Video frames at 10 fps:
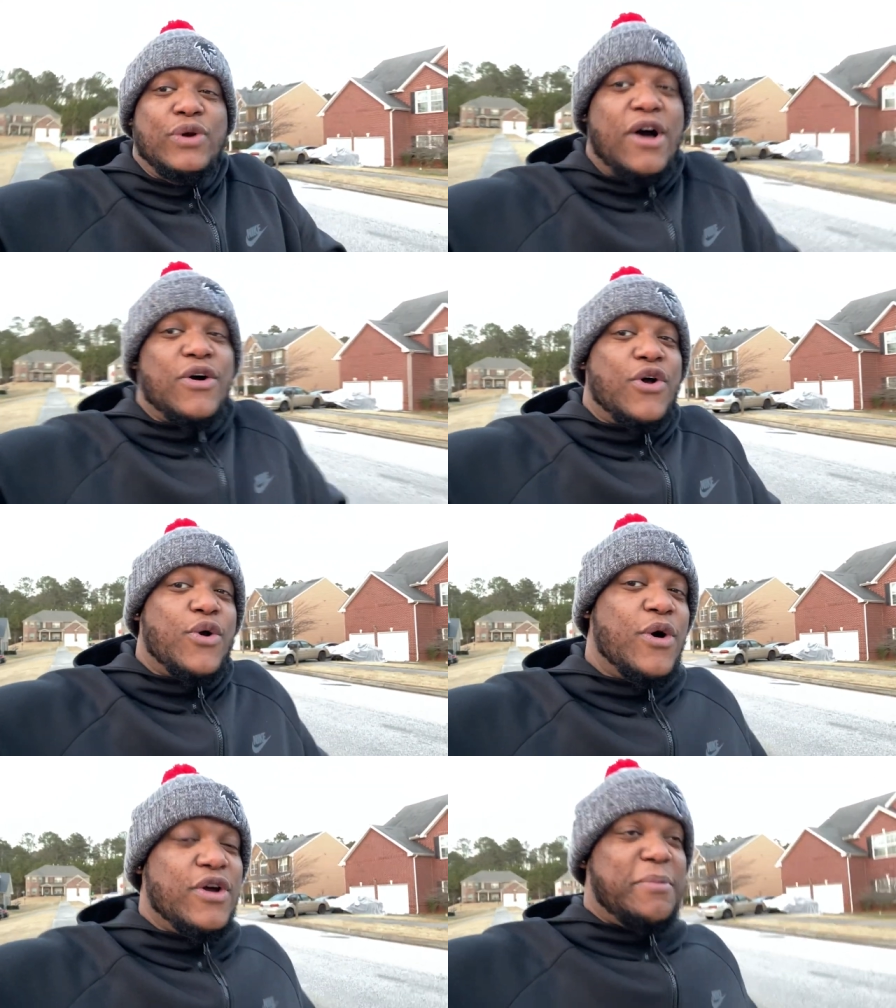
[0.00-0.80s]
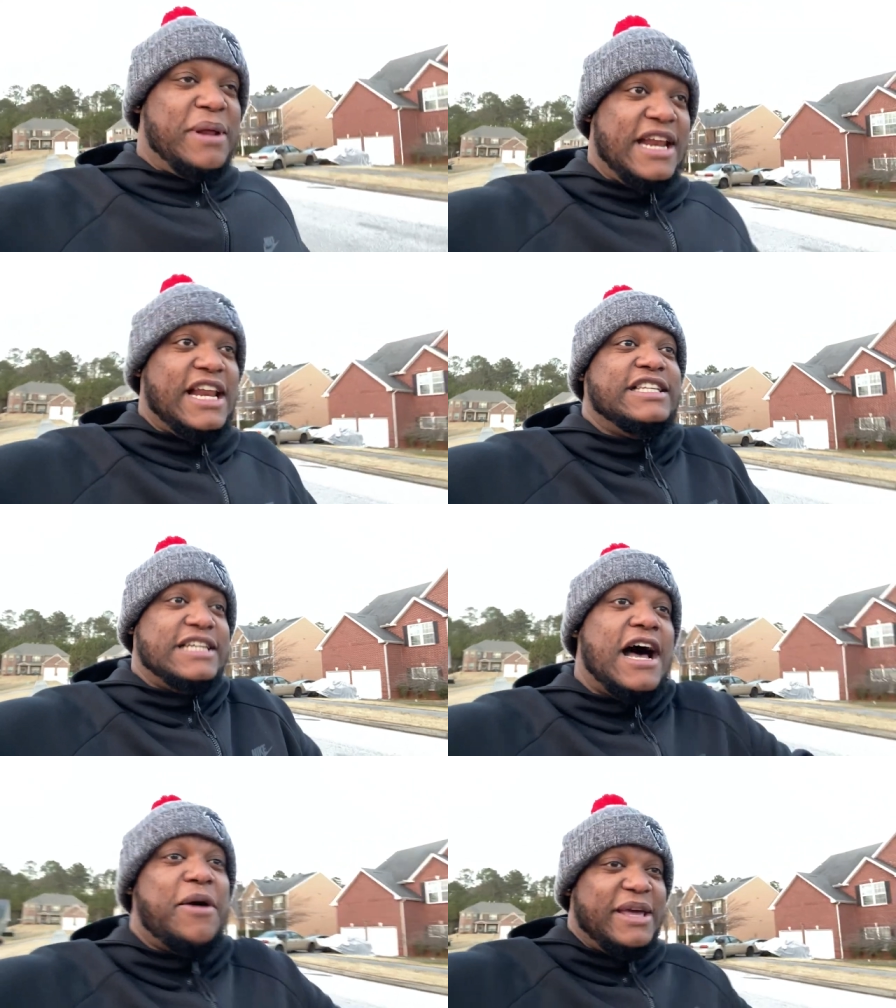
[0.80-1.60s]
They don't go to work. I mean, they, their
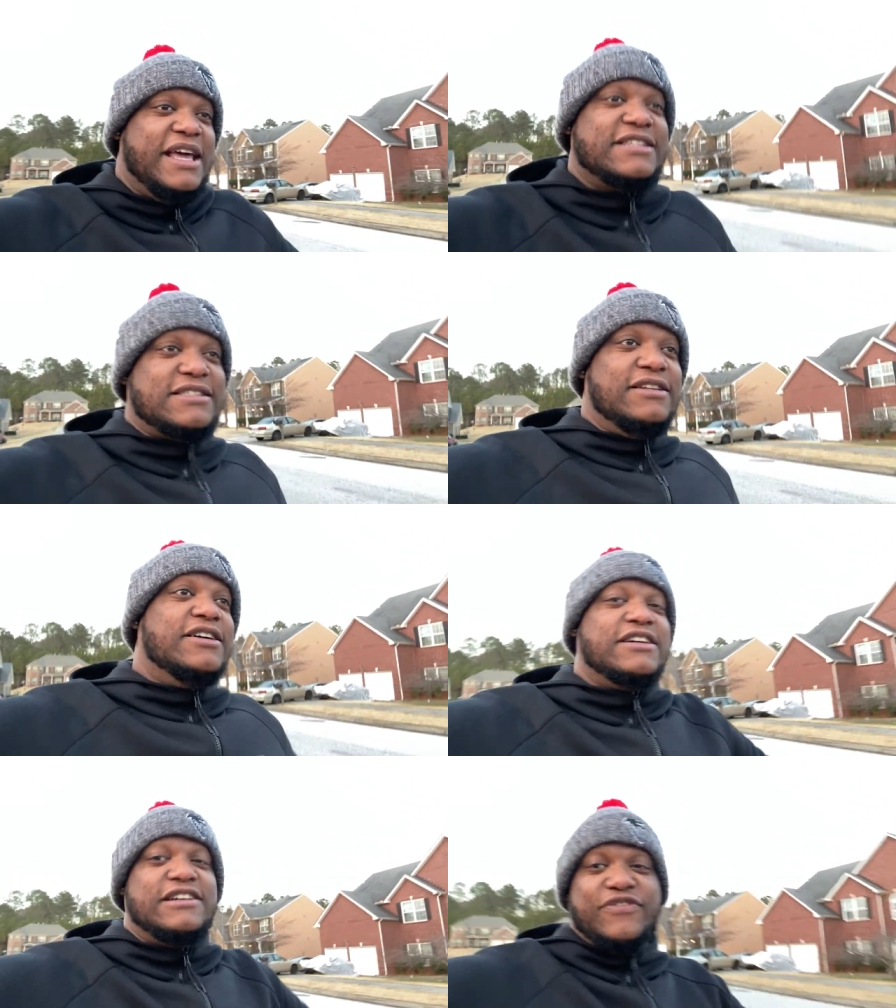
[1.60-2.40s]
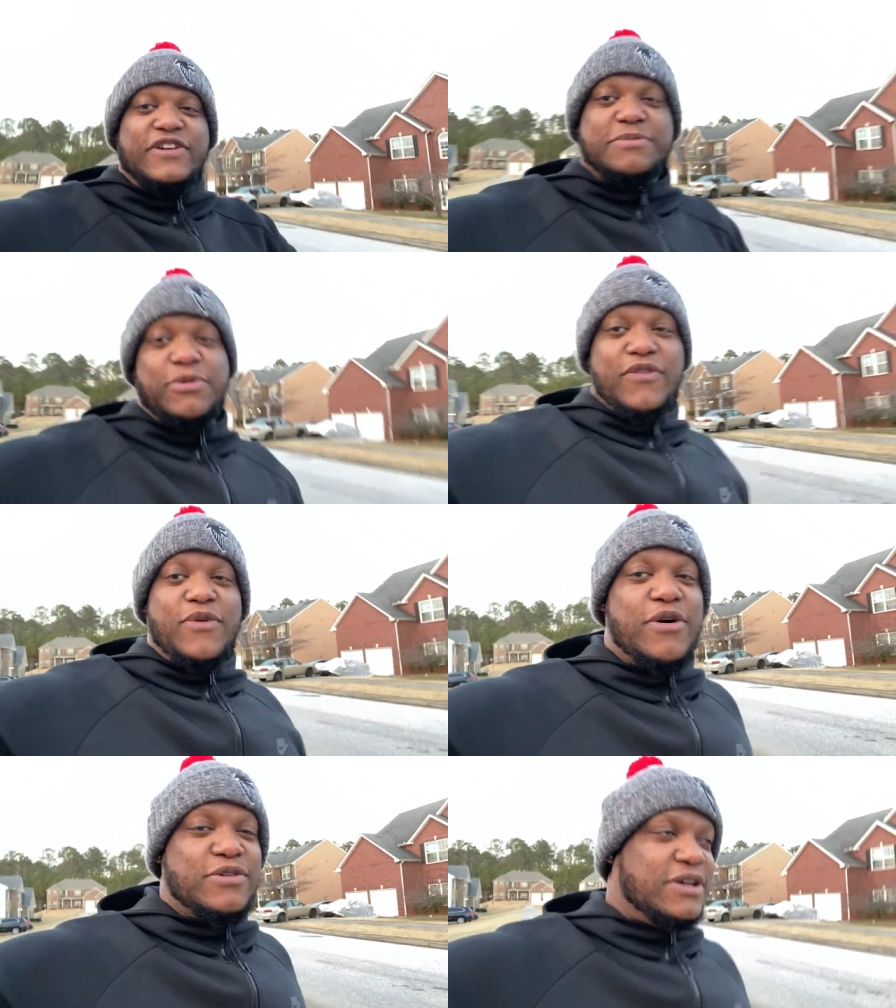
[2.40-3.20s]
job is to look good for this movie
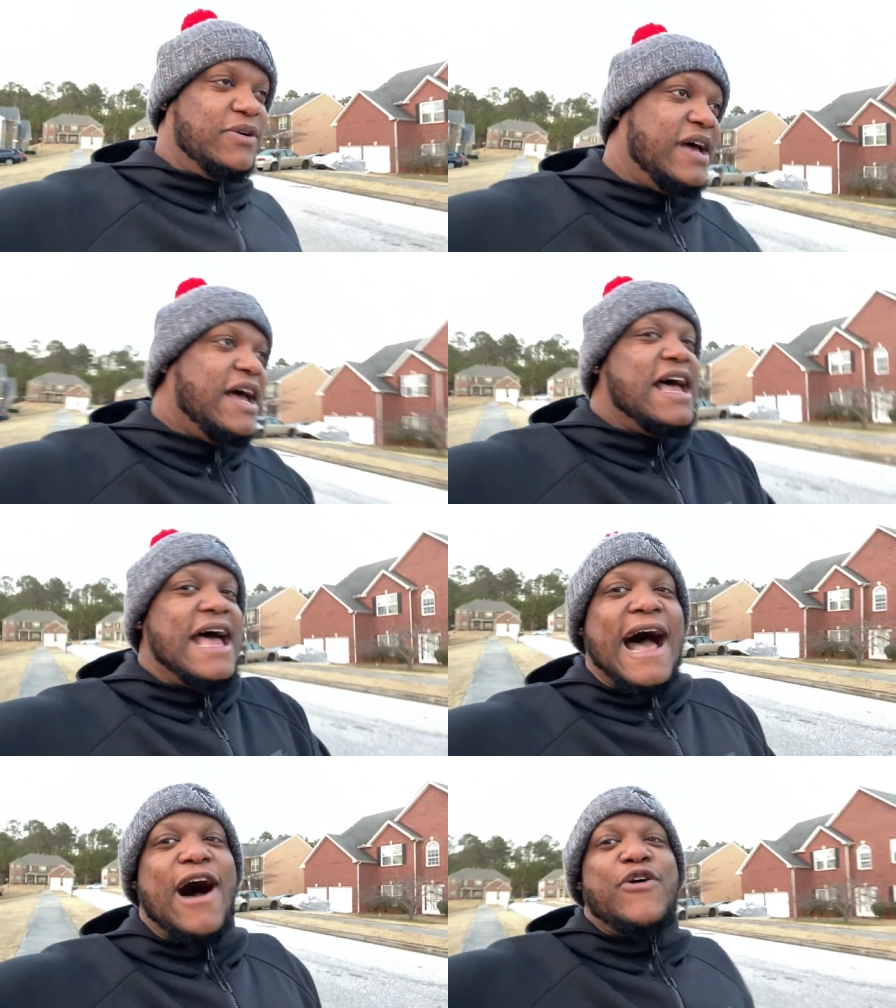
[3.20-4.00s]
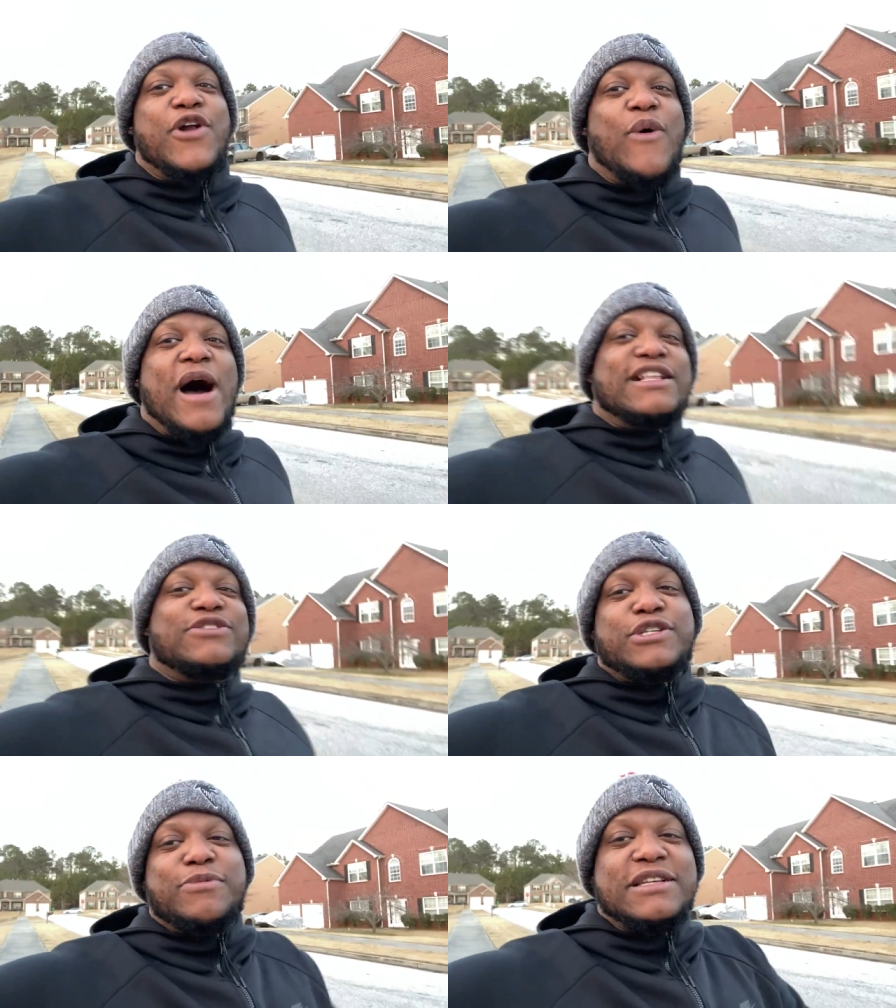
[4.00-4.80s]
role. So I don't know why I
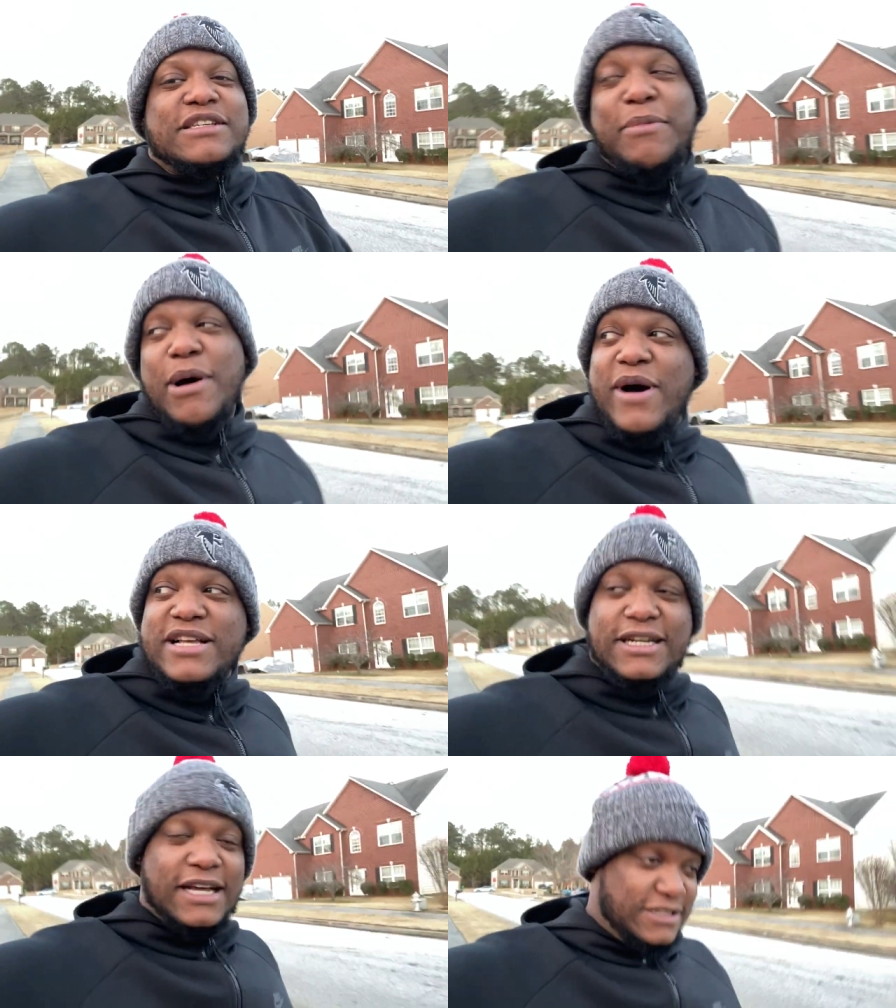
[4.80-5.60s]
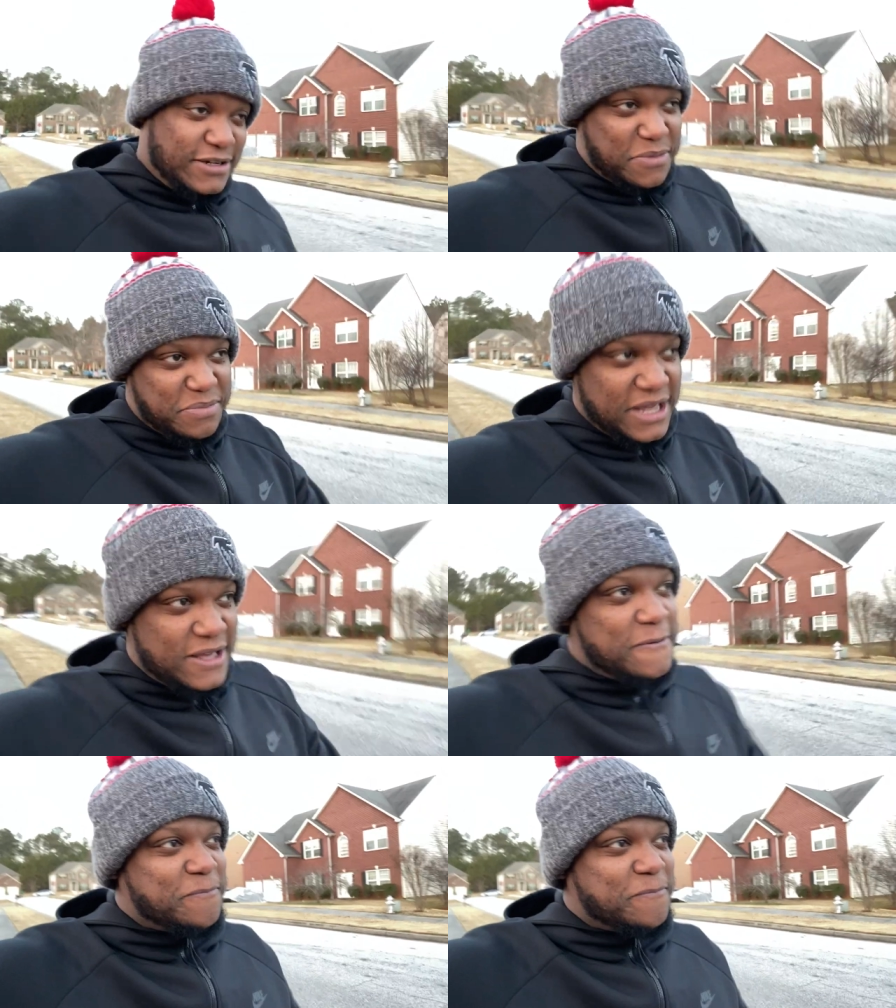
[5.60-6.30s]
torture myself by watching that jump, but